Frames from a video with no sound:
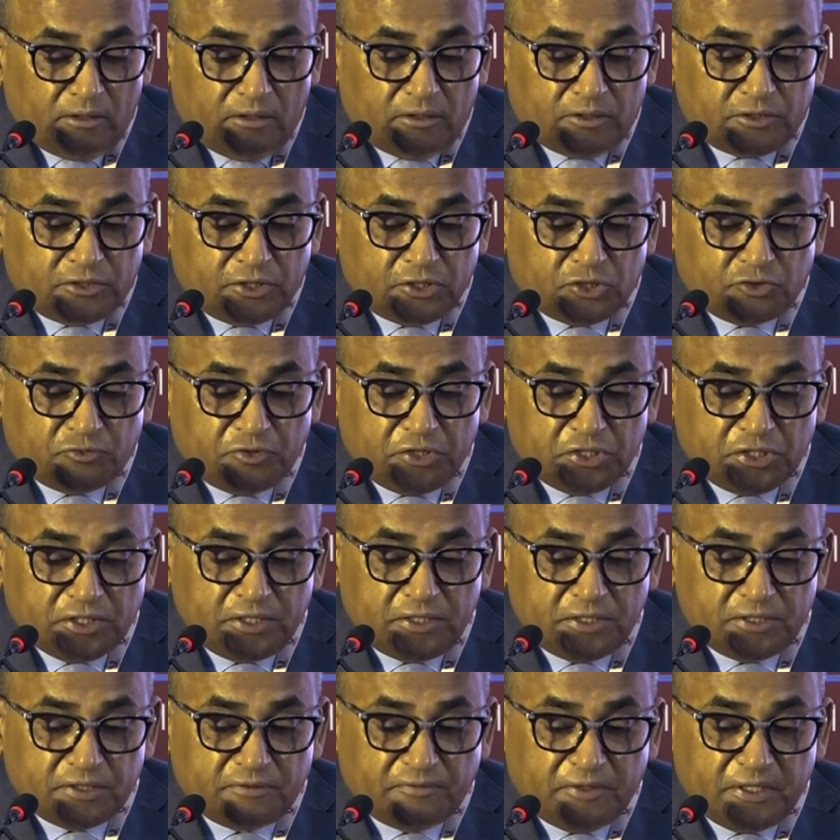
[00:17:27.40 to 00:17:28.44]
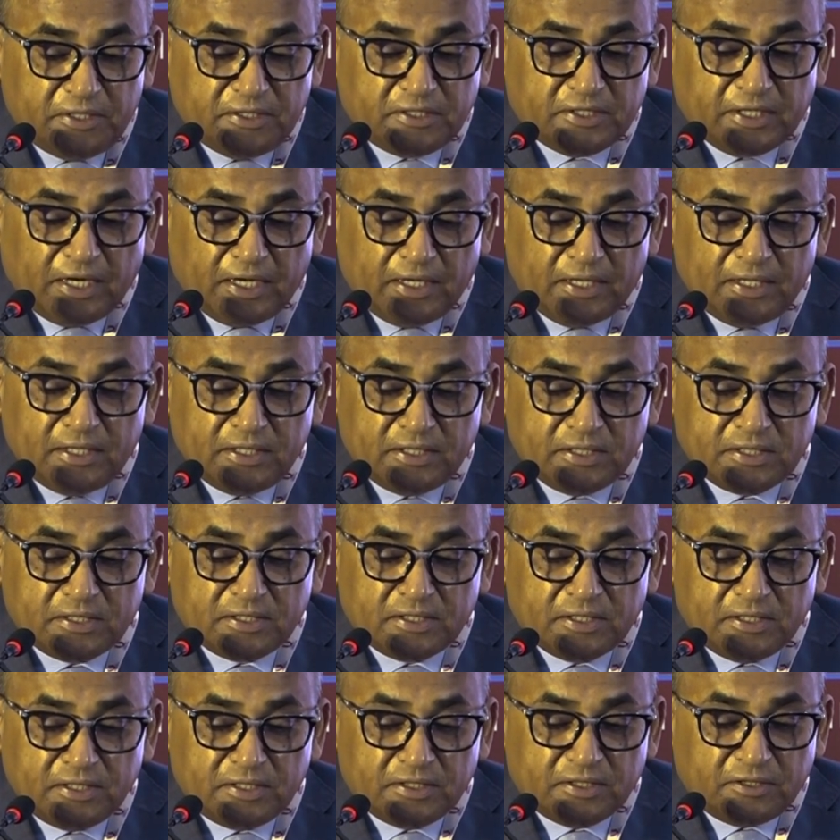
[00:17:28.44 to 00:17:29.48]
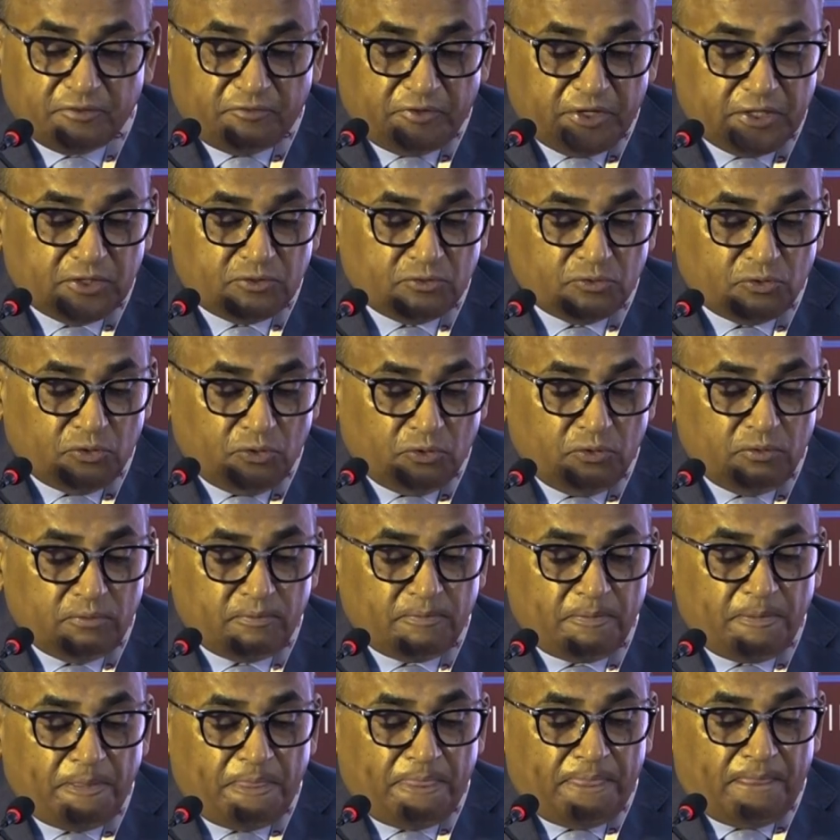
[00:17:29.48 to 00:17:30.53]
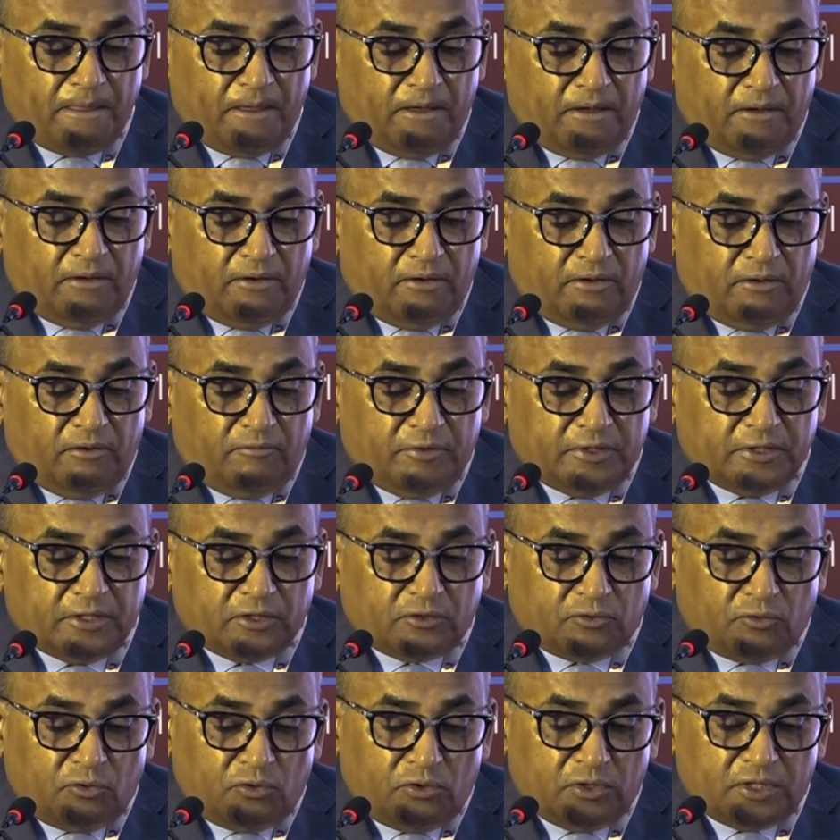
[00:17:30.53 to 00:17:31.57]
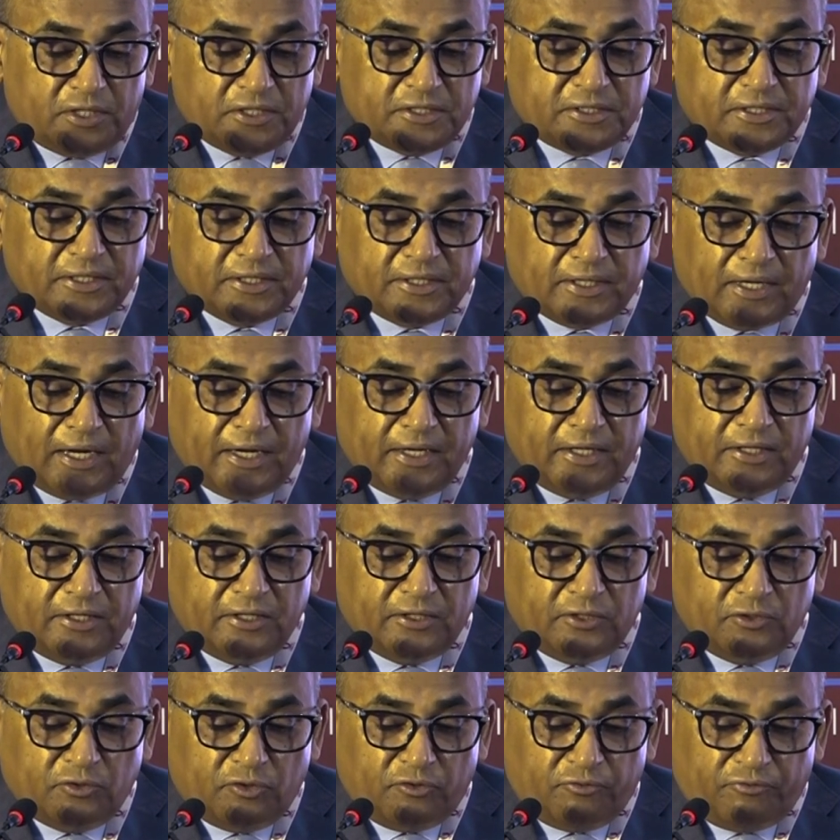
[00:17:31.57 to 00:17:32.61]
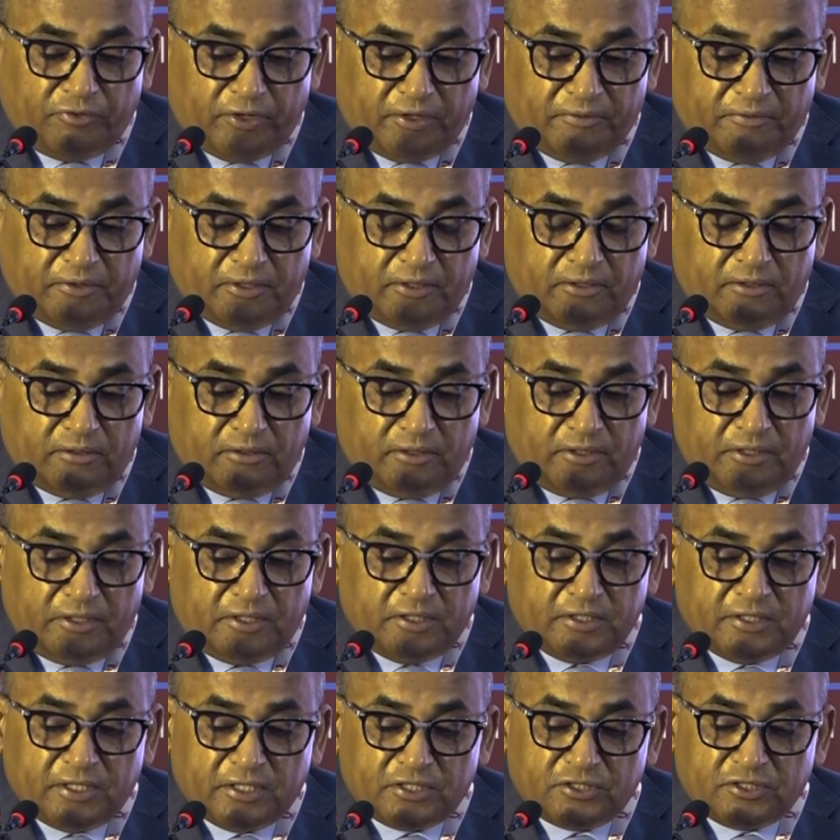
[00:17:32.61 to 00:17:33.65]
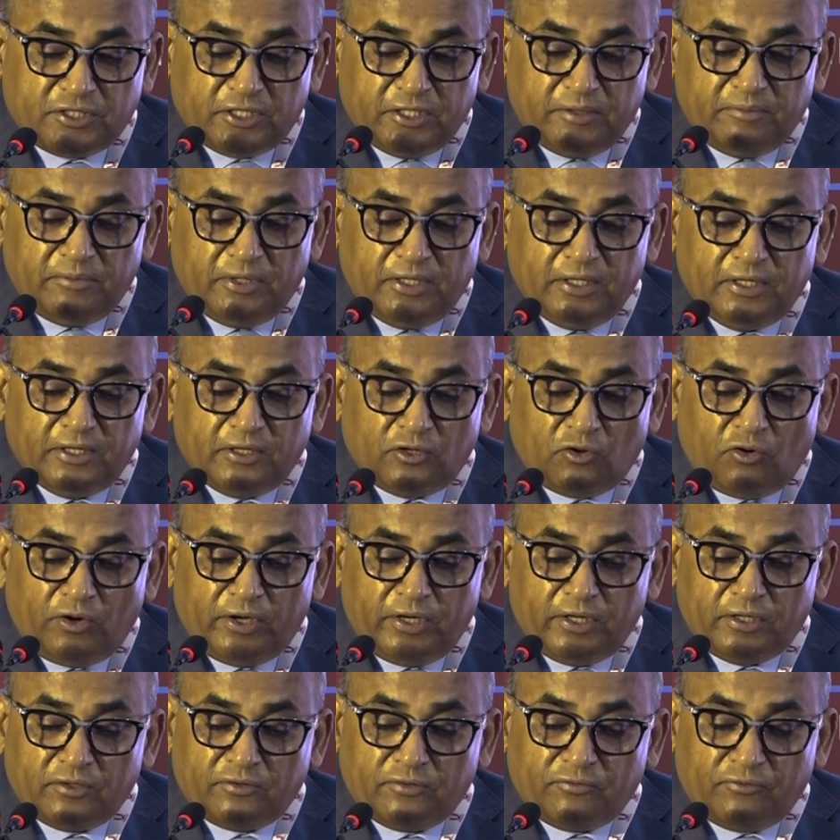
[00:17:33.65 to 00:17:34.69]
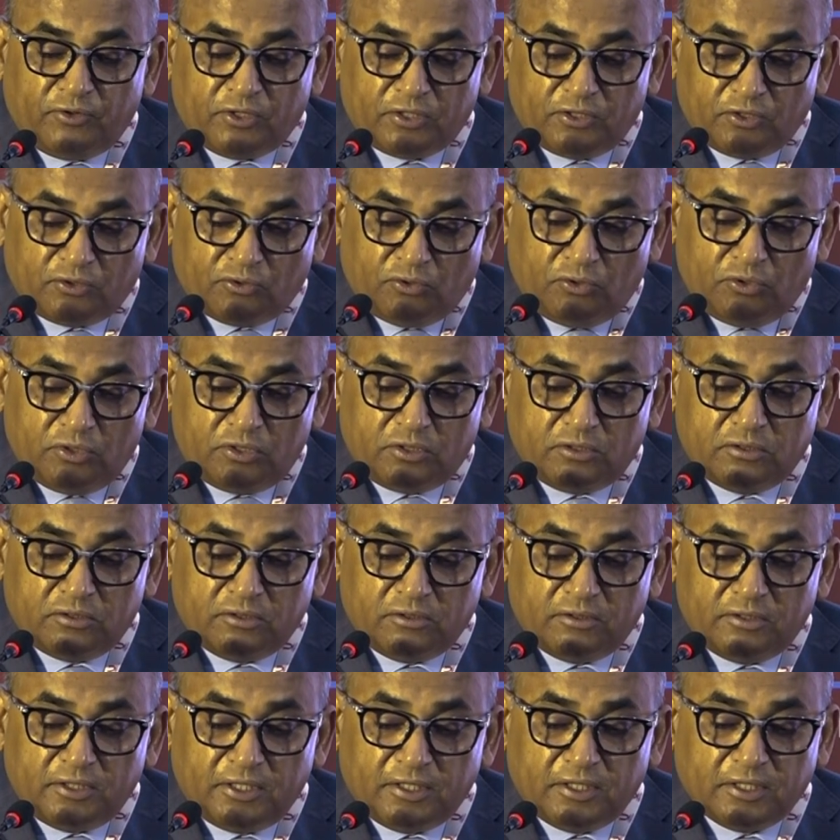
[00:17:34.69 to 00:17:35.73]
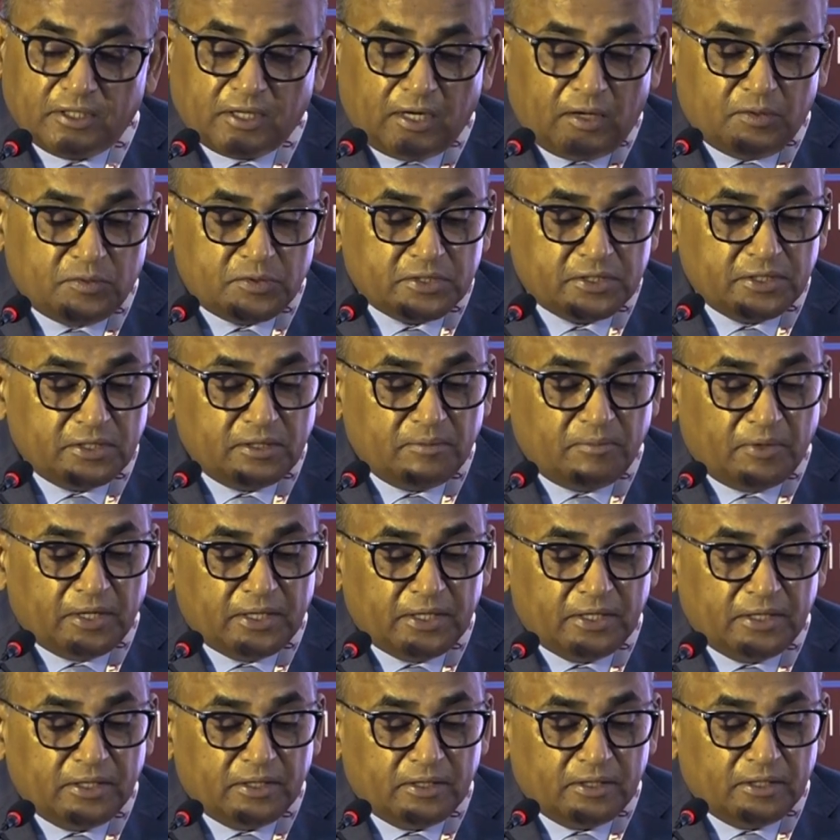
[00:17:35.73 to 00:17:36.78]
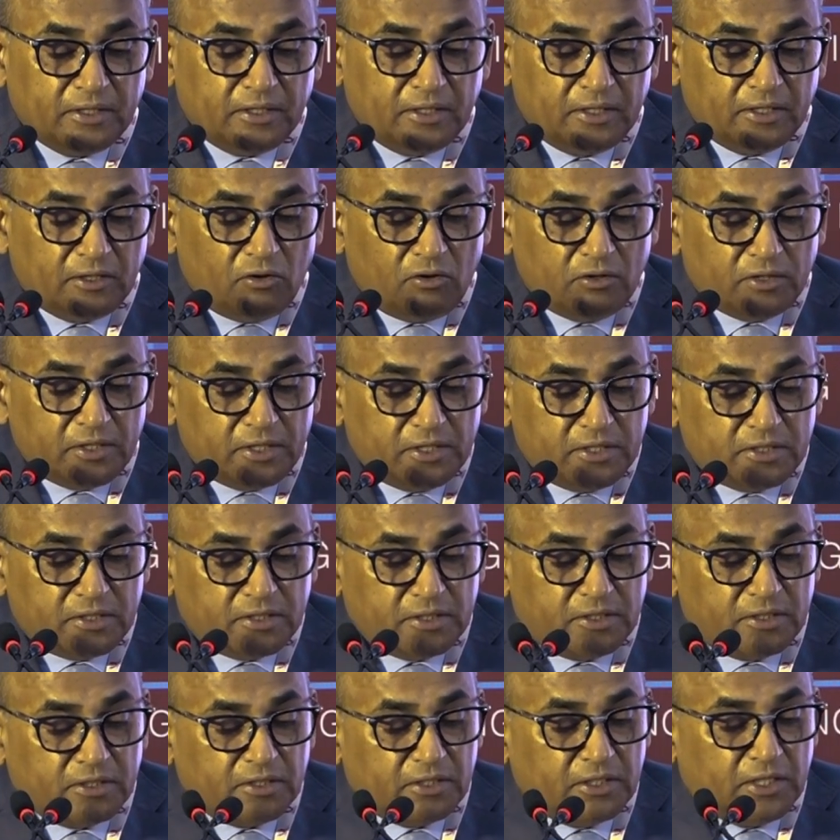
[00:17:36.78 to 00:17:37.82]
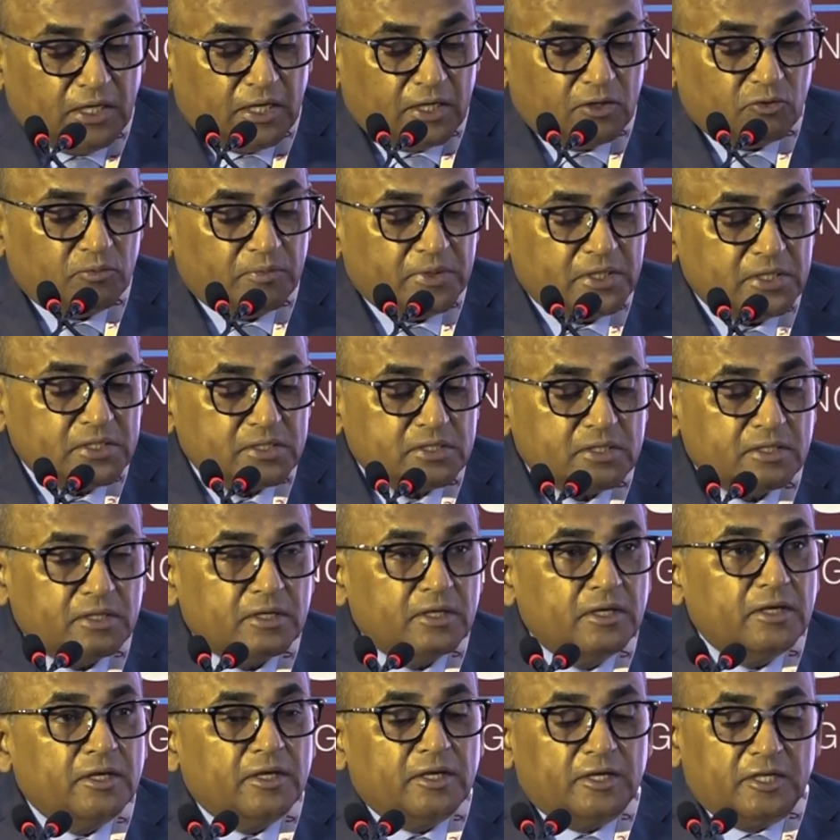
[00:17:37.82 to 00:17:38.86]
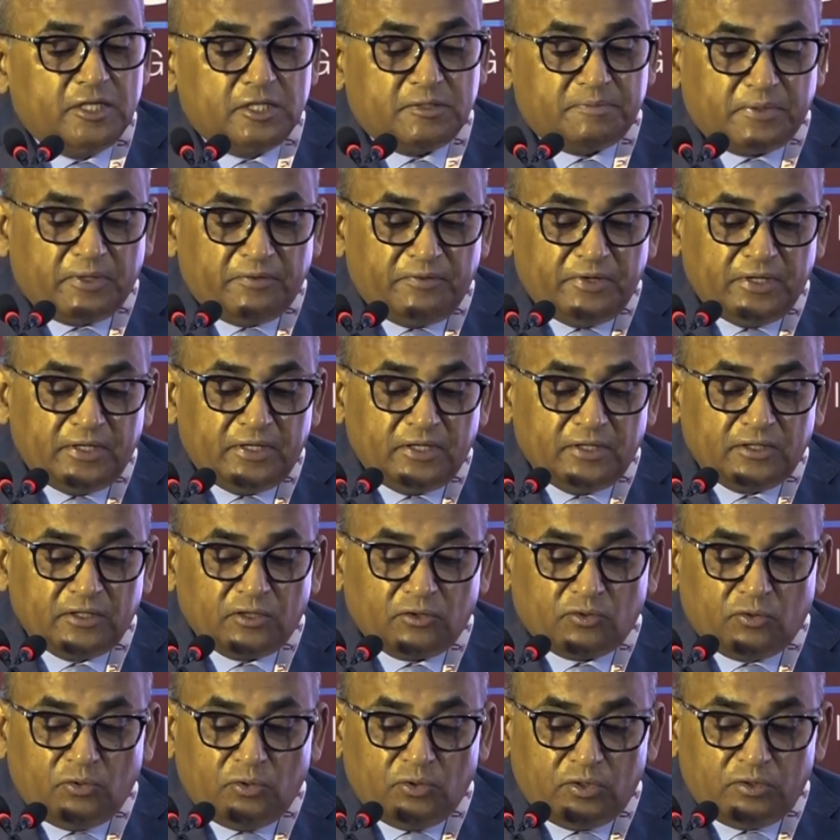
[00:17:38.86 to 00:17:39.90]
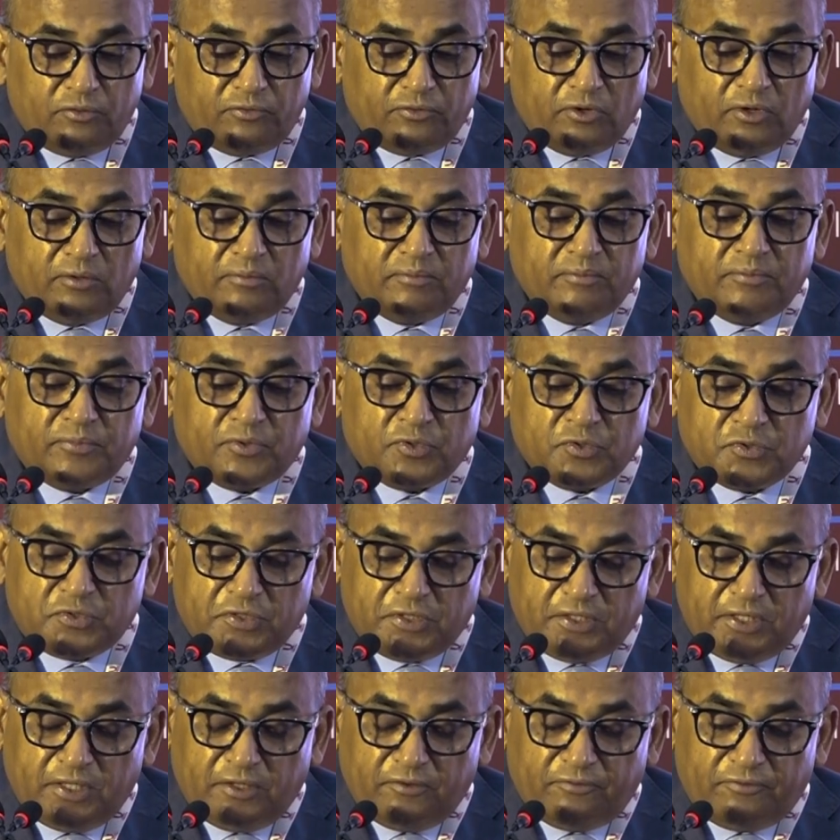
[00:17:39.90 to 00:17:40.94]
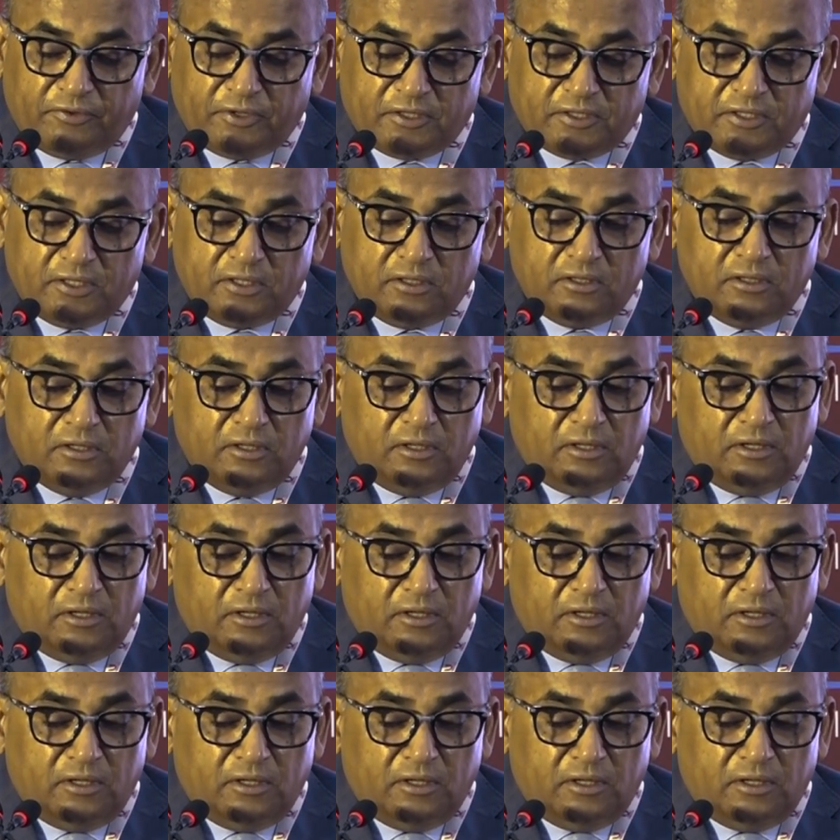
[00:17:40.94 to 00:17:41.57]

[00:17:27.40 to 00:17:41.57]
Situations when silence is the way to go. When the court is inclined in your favor, it is extremely annoying for the court that the counsel, by elongating the arguments, is preventing the court from proceeding further,